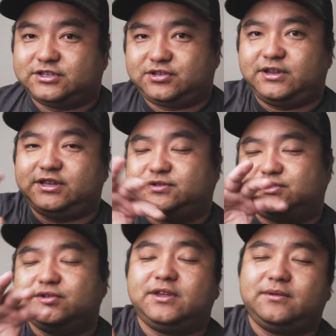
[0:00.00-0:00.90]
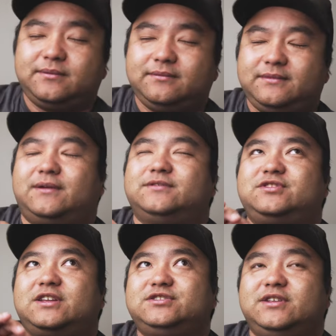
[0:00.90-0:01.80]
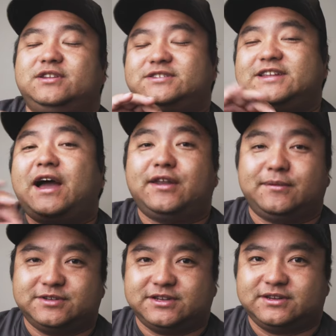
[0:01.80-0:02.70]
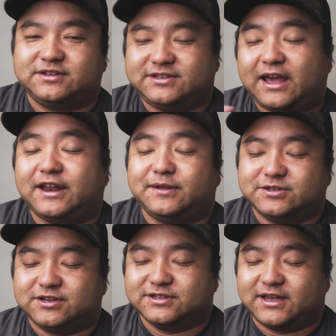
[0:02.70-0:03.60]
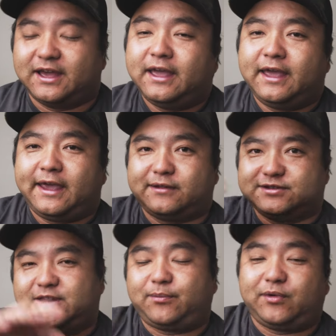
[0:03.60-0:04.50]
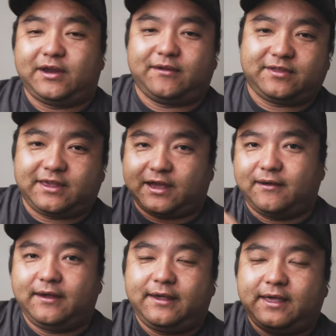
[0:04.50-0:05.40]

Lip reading: 2D, down imaging does that. And it'll separate everything out.